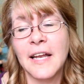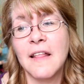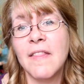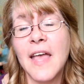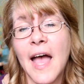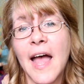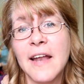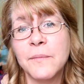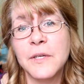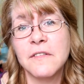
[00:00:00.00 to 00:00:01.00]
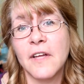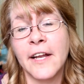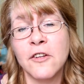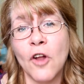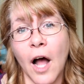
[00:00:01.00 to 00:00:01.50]
And in the end, we
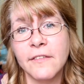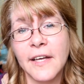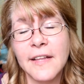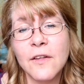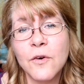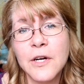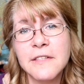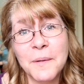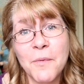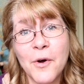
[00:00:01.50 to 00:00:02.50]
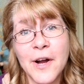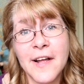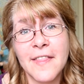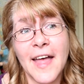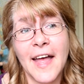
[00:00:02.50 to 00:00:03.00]
decided not to get the horse a little
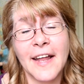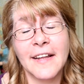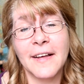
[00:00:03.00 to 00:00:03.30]
more than,